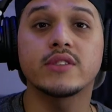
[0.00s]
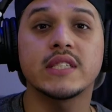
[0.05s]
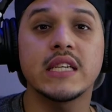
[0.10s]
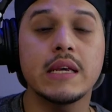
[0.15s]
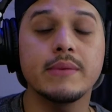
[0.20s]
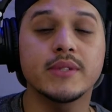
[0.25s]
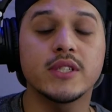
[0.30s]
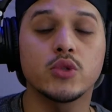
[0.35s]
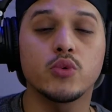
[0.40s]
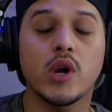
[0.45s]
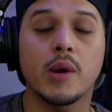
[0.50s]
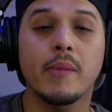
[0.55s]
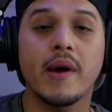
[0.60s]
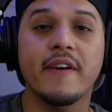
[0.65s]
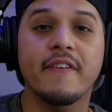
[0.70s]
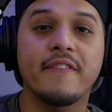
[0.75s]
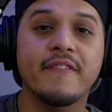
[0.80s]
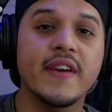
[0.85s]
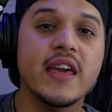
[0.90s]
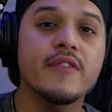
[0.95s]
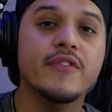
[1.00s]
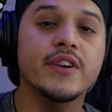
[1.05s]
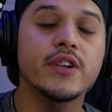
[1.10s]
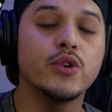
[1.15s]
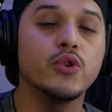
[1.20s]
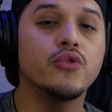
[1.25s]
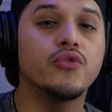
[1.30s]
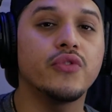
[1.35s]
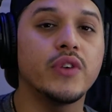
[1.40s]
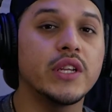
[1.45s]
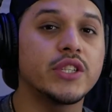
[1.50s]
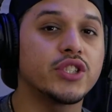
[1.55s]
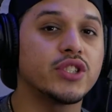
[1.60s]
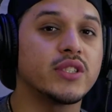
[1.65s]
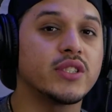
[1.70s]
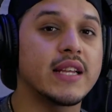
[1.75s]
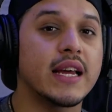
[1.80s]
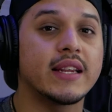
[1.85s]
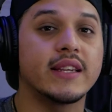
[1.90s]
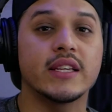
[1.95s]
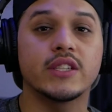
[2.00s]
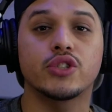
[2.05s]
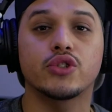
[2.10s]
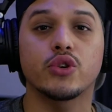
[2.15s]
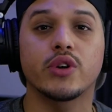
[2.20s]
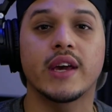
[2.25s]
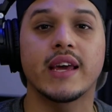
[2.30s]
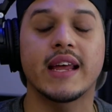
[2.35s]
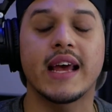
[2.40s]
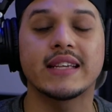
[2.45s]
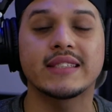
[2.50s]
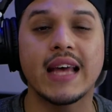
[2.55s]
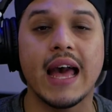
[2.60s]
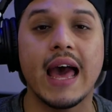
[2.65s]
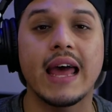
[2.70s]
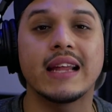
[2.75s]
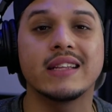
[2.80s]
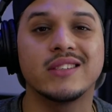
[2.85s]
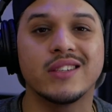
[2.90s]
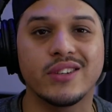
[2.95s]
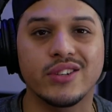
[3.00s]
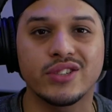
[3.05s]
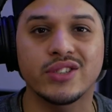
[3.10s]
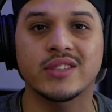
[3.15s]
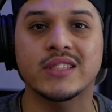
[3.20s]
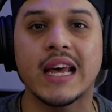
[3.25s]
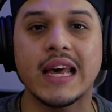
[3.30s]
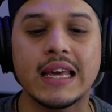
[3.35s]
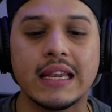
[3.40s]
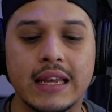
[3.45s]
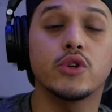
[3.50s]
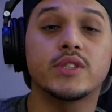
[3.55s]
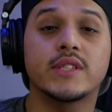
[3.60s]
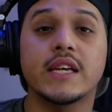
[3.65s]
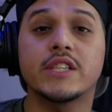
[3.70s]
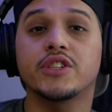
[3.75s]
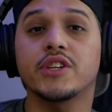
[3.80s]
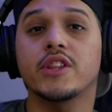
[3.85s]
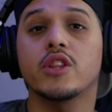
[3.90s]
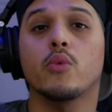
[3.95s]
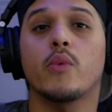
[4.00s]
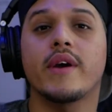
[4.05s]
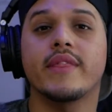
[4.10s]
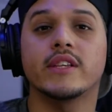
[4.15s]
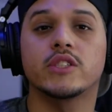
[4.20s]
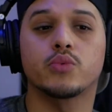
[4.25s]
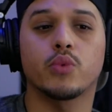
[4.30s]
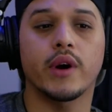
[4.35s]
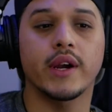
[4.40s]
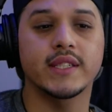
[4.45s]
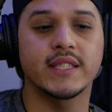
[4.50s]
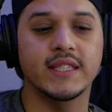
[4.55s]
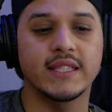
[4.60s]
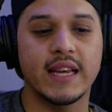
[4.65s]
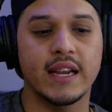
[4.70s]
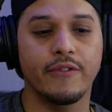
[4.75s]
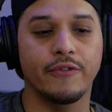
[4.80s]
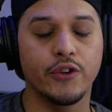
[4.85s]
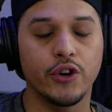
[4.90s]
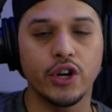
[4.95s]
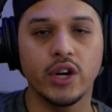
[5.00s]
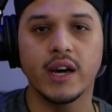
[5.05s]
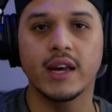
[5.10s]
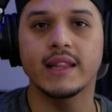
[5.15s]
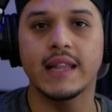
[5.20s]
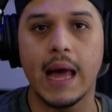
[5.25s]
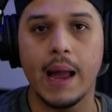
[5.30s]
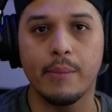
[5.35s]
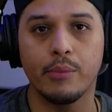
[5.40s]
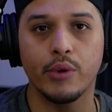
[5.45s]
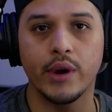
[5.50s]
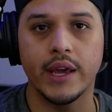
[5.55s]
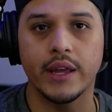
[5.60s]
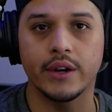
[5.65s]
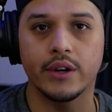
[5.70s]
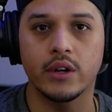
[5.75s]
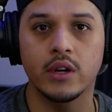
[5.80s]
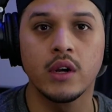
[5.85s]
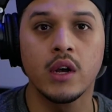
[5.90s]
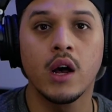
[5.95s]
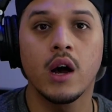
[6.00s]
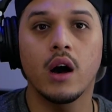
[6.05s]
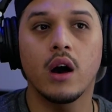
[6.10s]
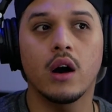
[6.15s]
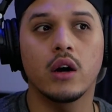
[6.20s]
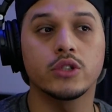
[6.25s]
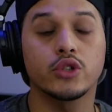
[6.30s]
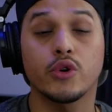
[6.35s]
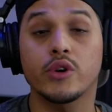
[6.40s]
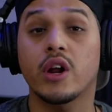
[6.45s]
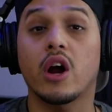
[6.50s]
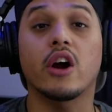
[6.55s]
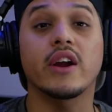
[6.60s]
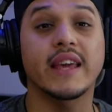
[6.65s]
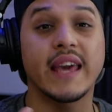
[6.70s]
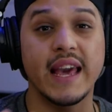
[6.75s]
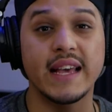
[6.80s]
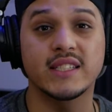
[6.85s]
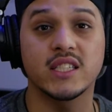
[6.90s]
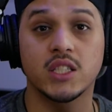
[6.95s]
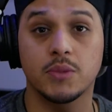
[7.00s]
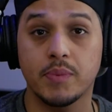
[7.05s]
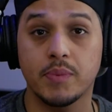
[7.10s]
Teams is one of my favorite new features that DistroKid has added to their site. So essentially the way this works is that if you're a collaborator, so in our case, it's